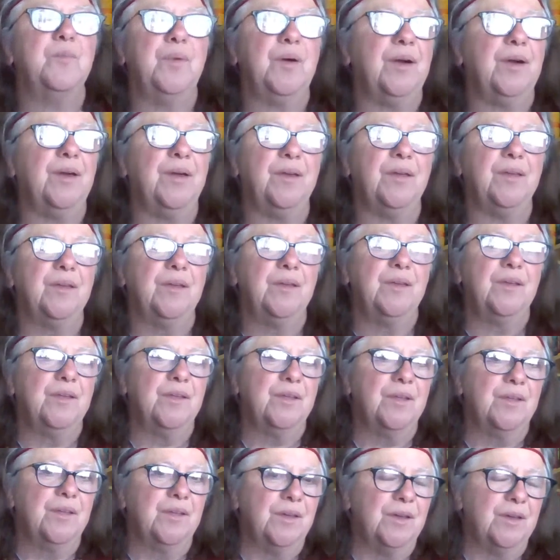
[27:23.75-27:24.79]
by
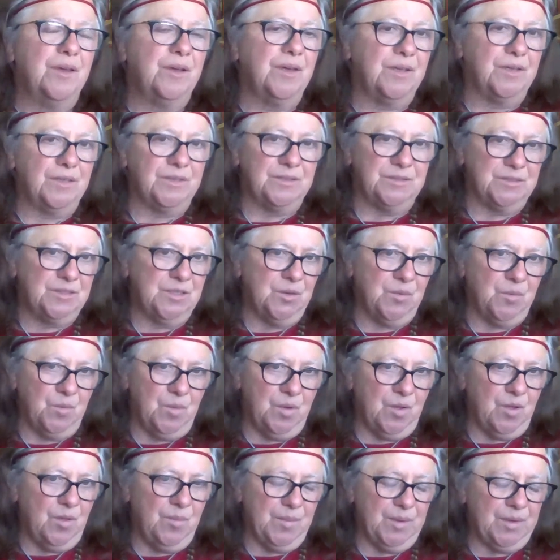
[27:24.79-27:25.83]
a
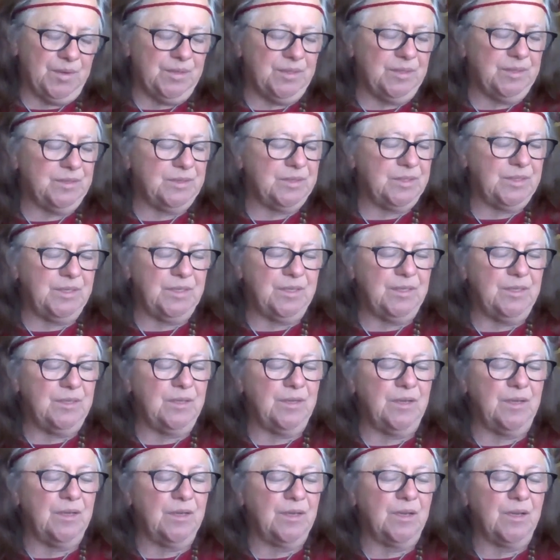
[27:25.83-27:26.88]
Walmart, and
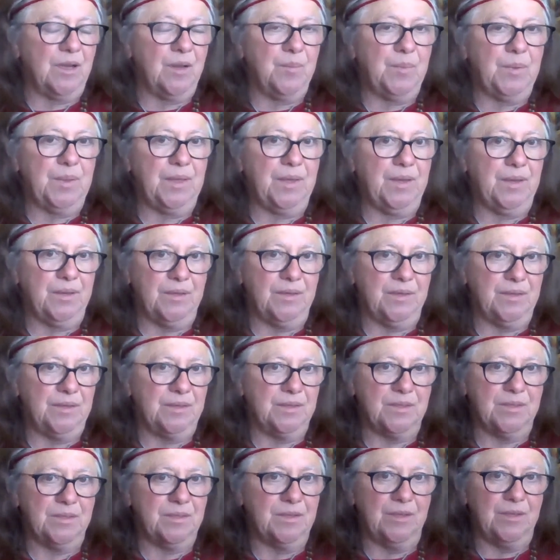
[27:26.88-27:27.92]
I got
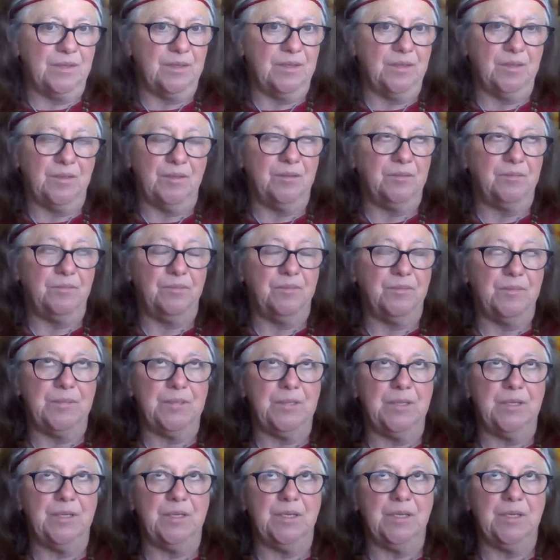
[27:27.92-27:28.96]
panicked, and I
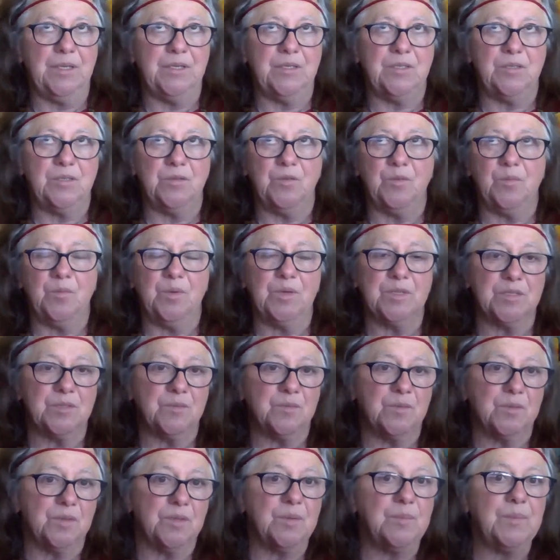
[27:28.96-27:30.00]
didn't need to. It wasn't
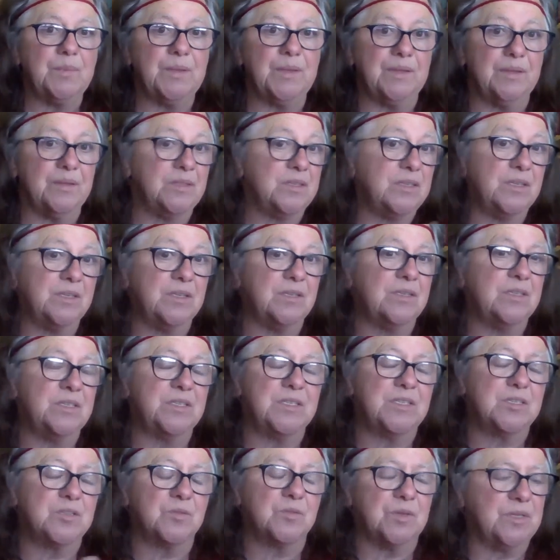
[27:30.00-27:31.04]
really me. And this
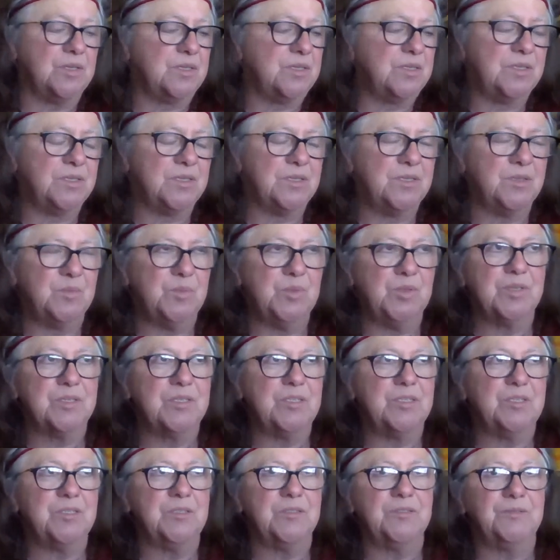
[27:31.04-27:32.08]
story is in the book
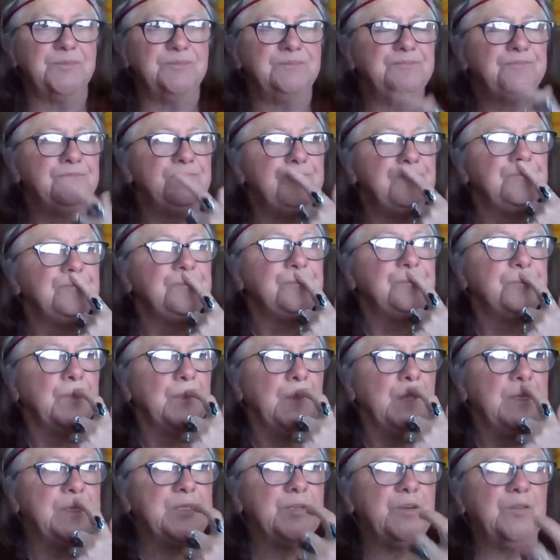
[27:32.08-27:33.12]
too.
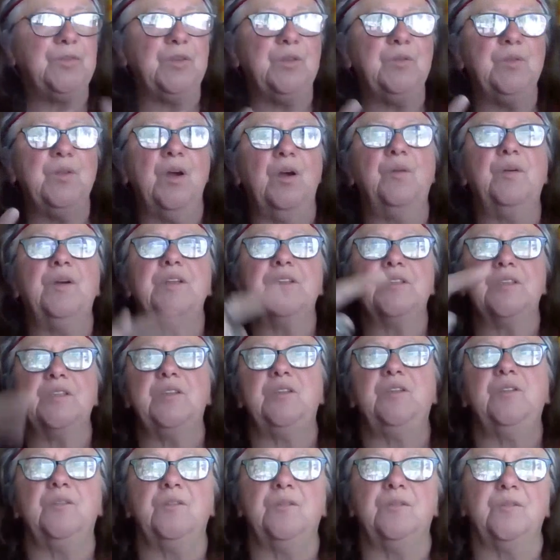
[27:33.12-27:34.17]
So if you know it's
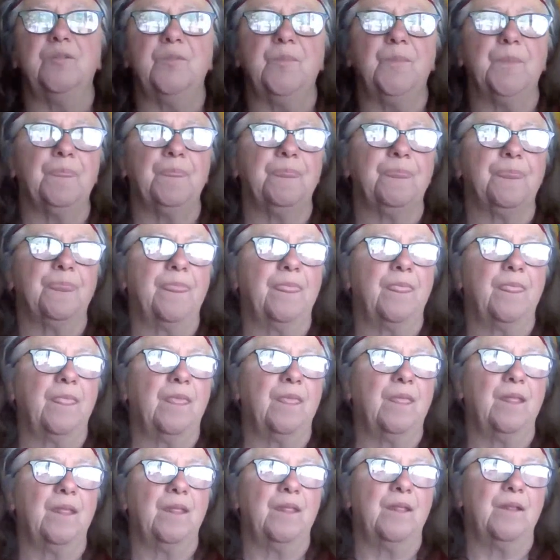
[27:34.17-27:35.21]
you,
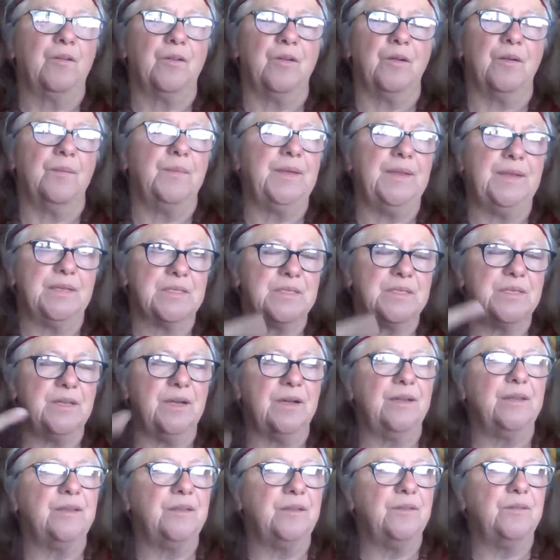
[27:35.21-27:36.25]
it's
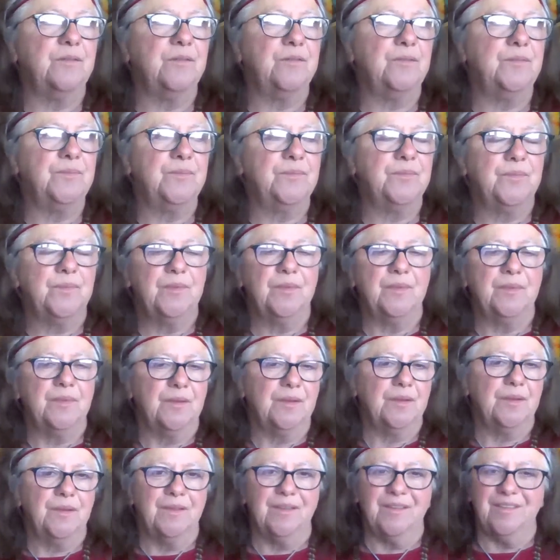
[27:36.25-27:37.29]
not you,
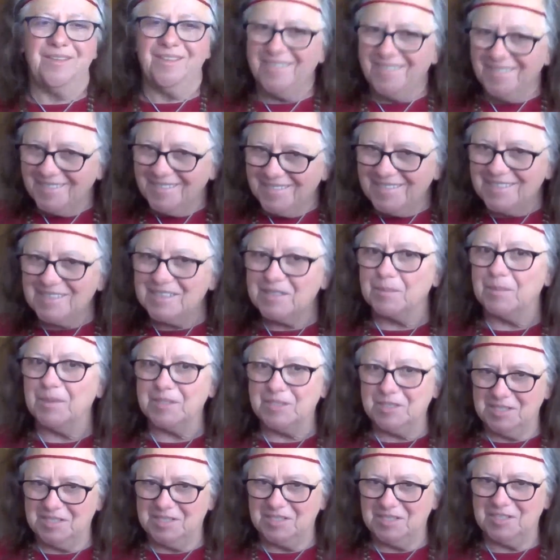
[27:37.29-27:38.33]
it's
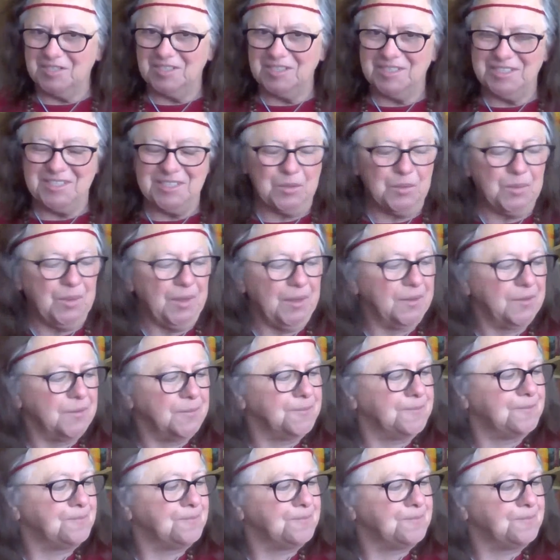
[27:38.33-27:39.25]
much easier to deal with.